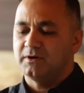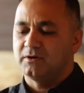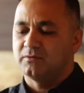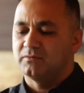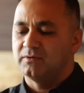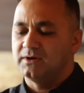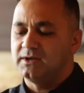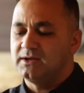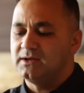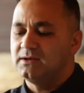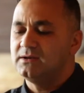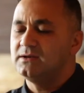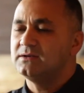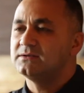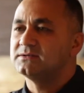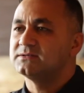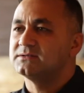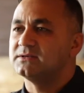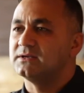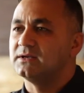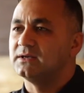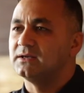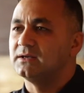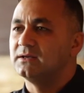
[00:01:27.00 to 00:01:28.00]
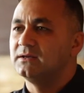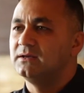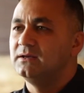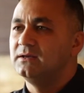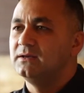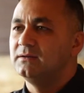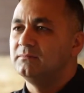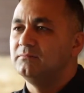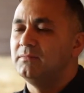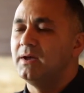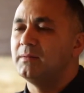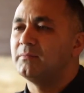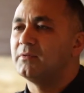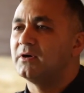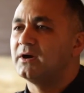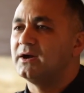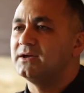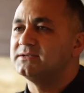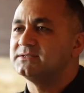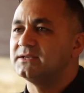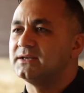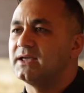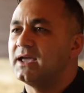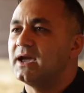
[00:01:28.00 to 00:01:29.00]
going to read, sing,
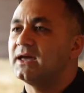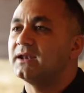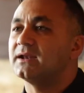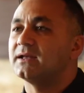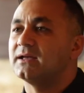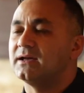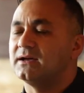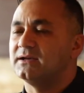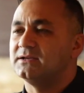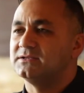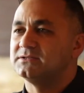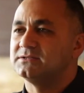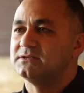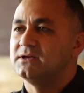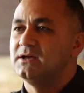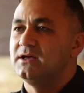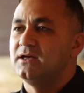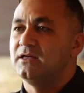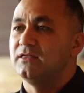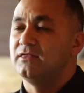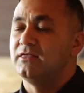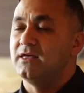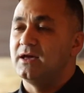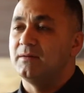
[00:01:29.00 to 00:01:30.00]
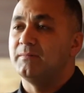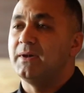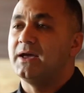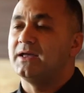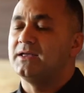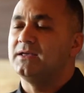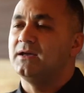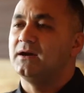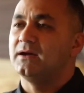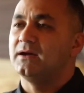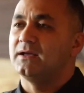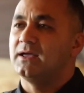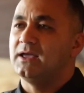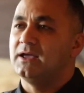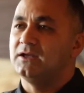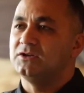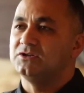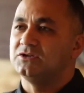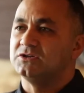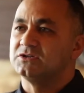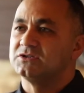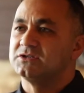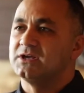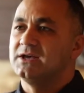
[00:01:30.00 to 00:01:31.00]
memorize, and catechize them at young
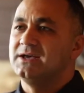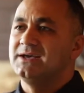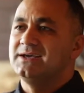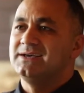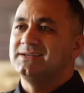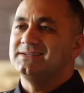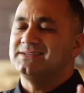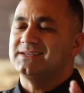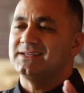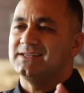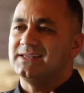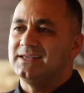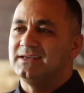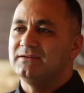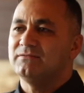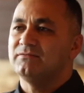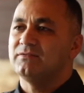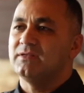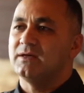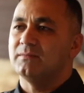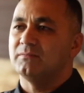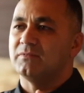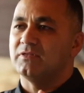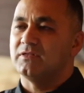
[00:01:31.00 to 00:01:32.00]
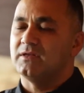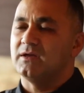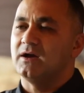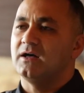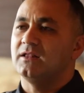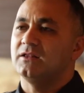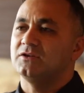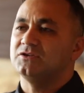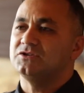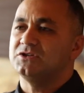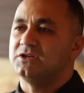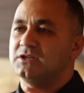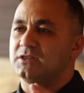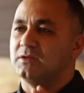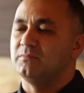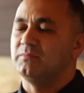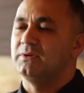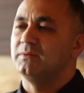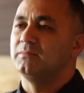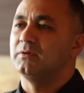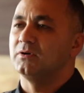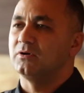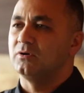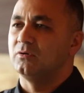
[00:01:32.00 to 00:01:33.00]
ages to give them theology in the
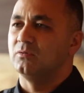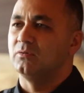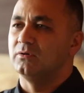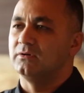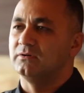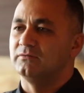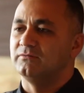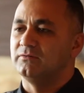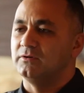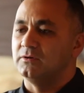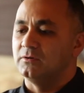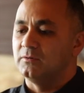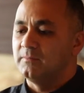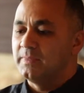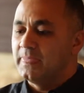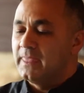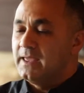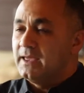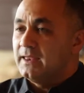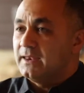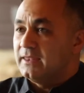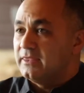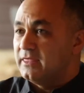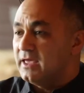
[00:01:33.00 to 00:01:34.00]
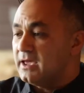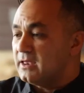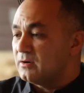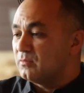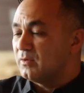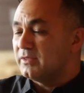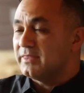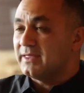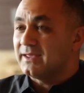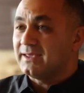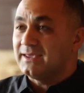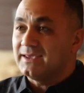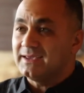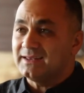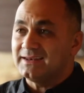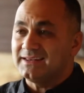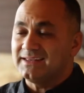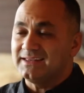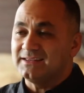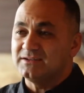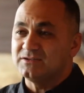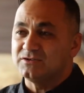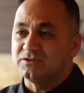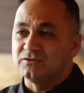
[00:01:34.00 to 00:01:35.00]
biblical worldview. Then when they get
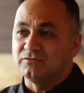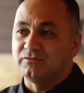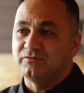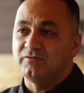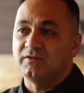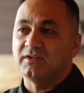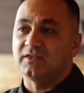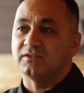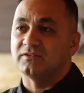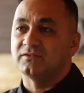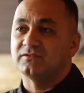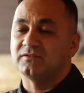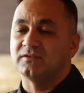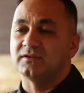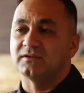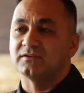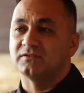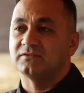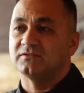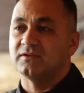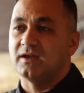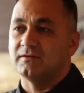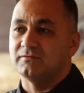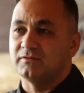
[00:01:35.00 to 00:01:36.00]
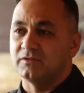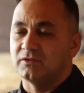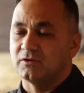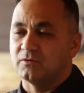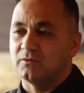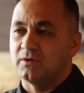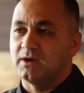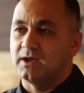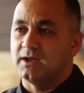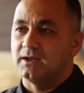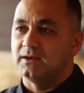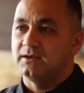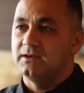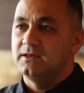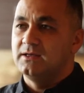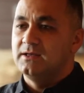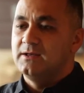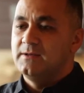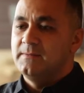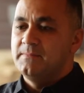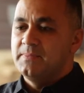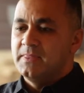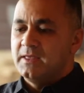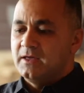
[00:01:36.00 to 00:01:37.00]
into 5th, 6th, 7th grade,
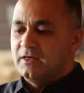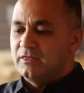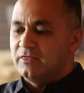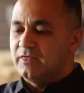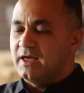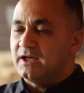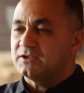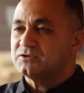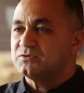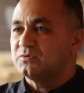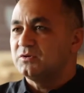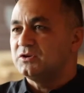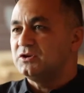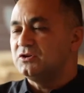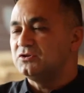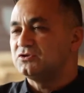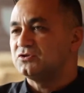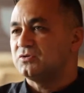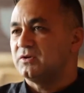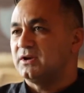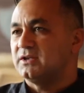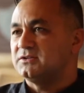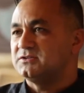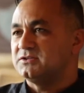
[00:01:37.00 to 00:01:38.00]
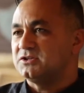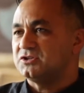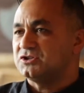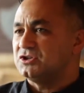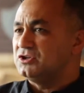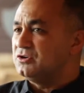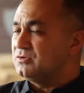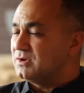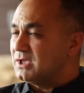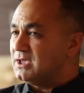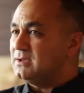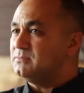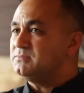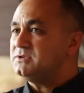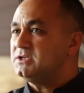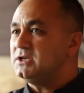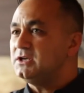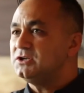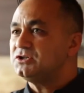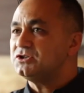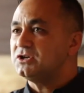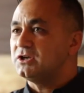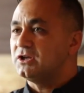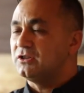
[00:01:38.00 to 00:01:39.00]
that's when you transition. You keep
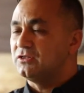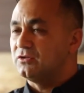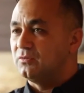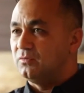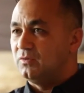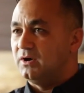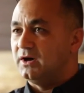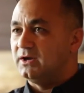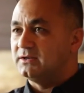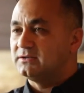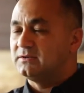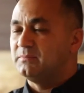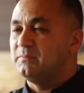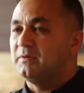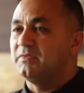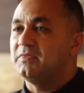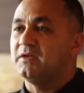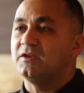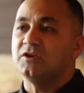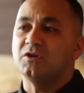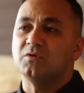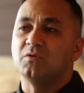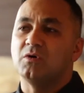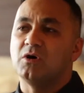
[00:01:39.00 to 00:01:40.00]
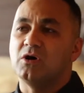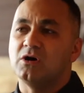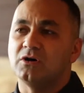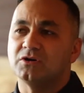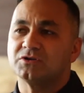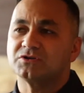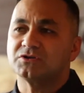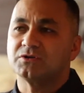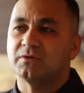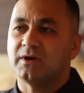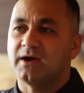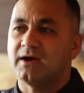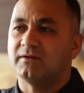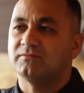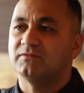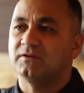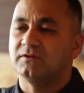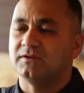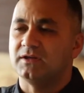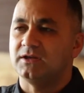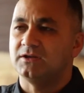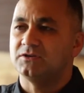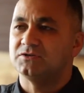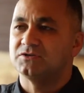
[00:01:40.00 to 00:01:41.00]
teaching the what, but then you also have
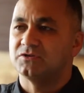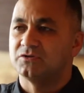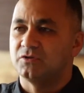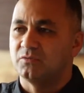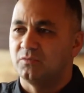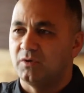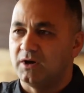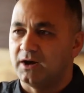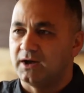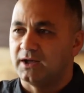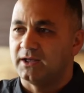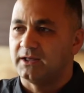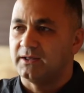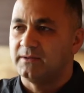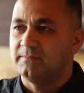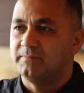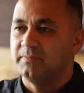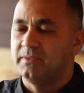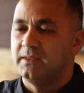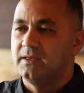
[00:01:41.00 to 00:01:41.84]
to teach the why.